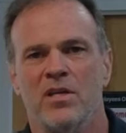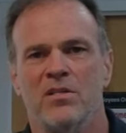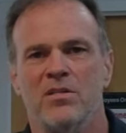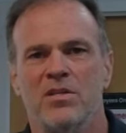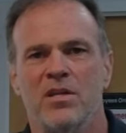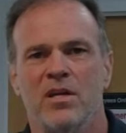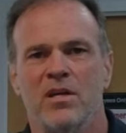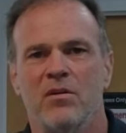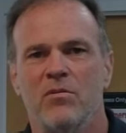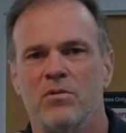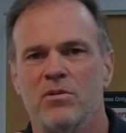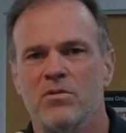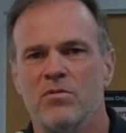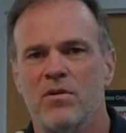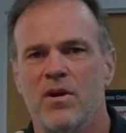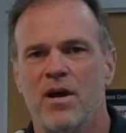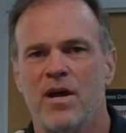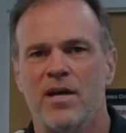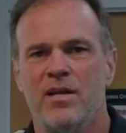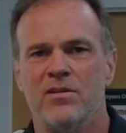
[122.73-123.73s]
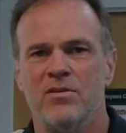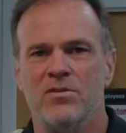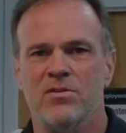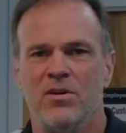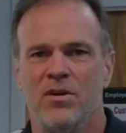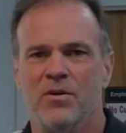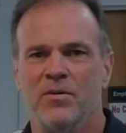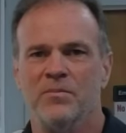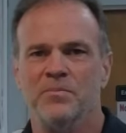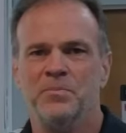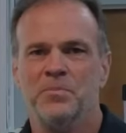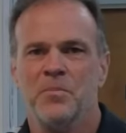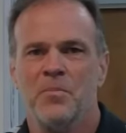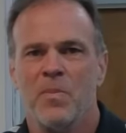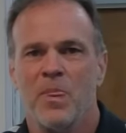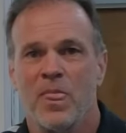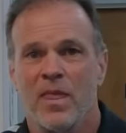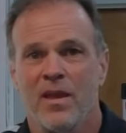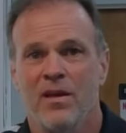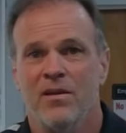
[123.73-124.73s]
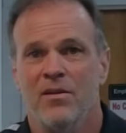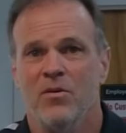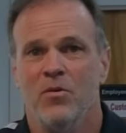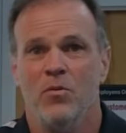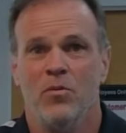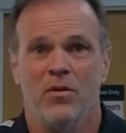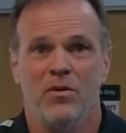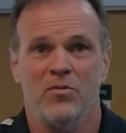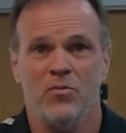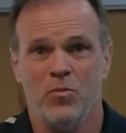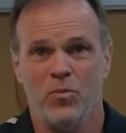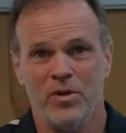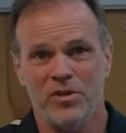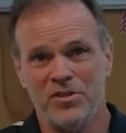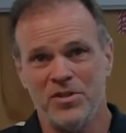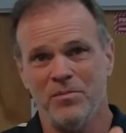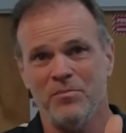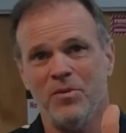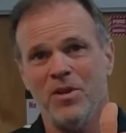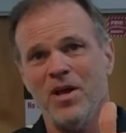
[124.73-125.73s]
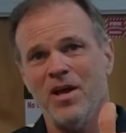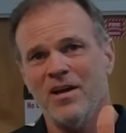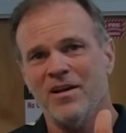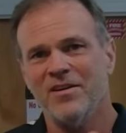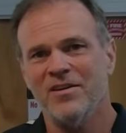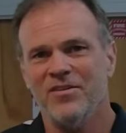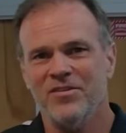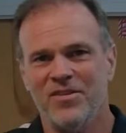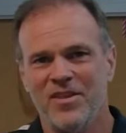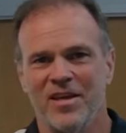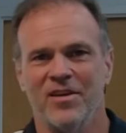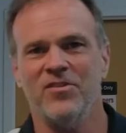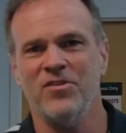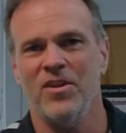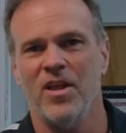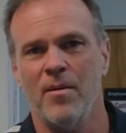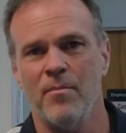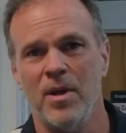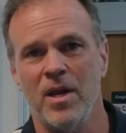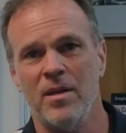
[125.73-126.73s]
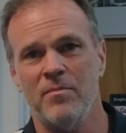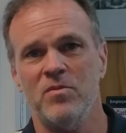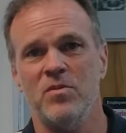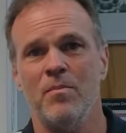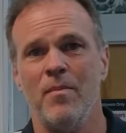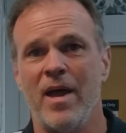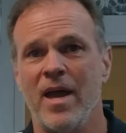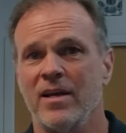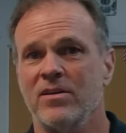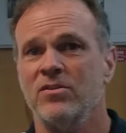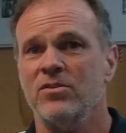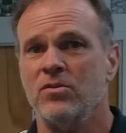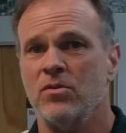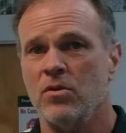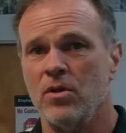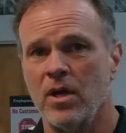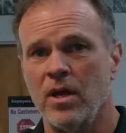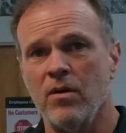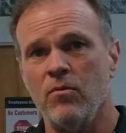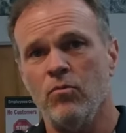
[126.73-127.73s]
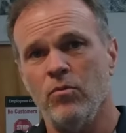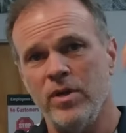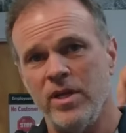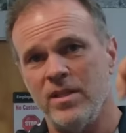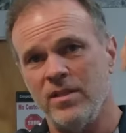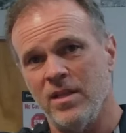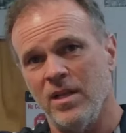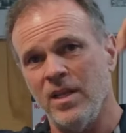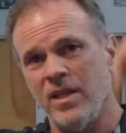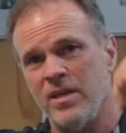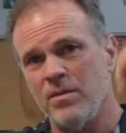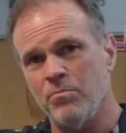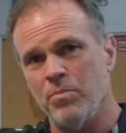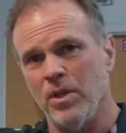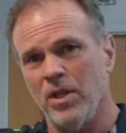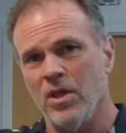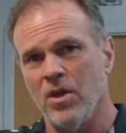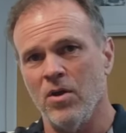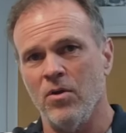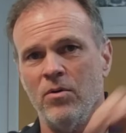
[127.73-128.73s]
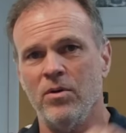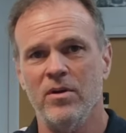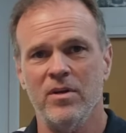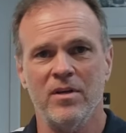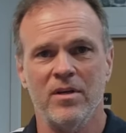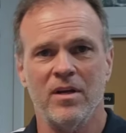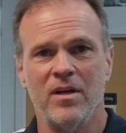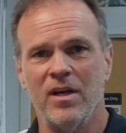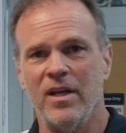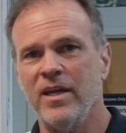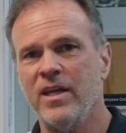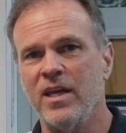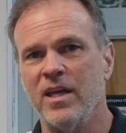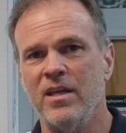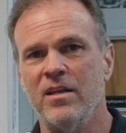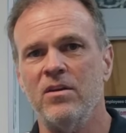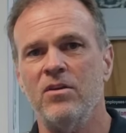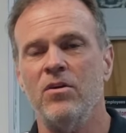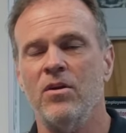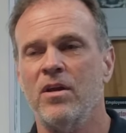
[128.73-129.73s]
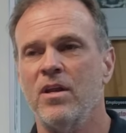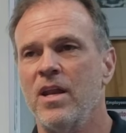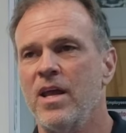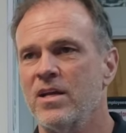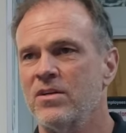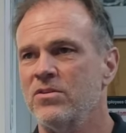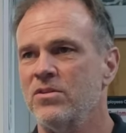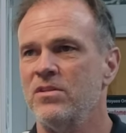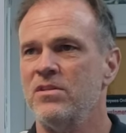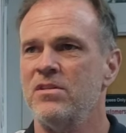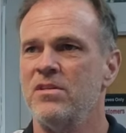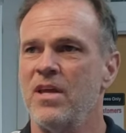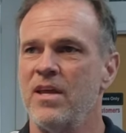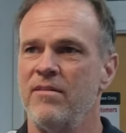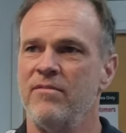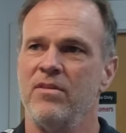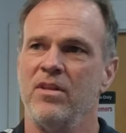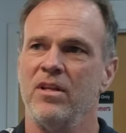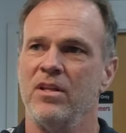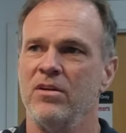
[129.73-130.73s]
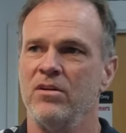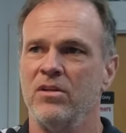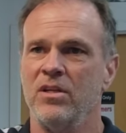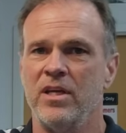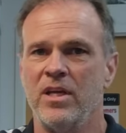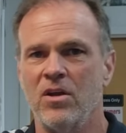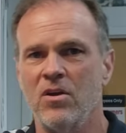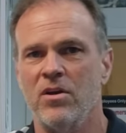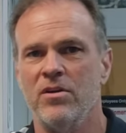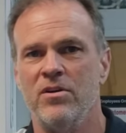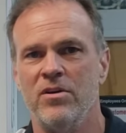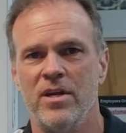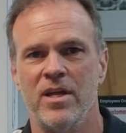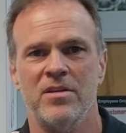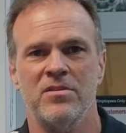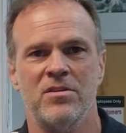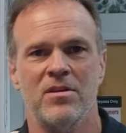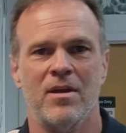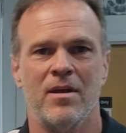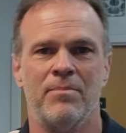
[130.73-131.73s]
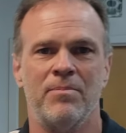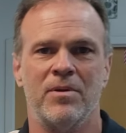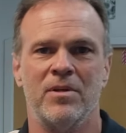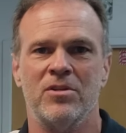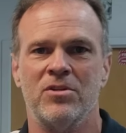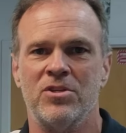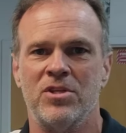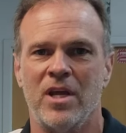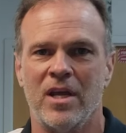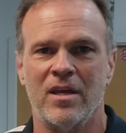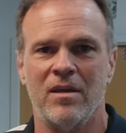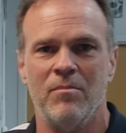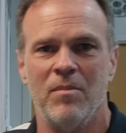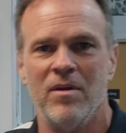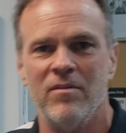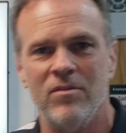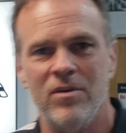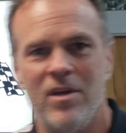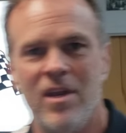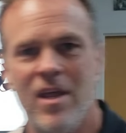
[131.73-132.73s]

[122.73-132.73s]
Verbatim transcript: contiguous ride. So wish him luck. Thanks a lot. My name's Max. Uh, read the link below, click it. You can actually save the little link on your desktop and check him every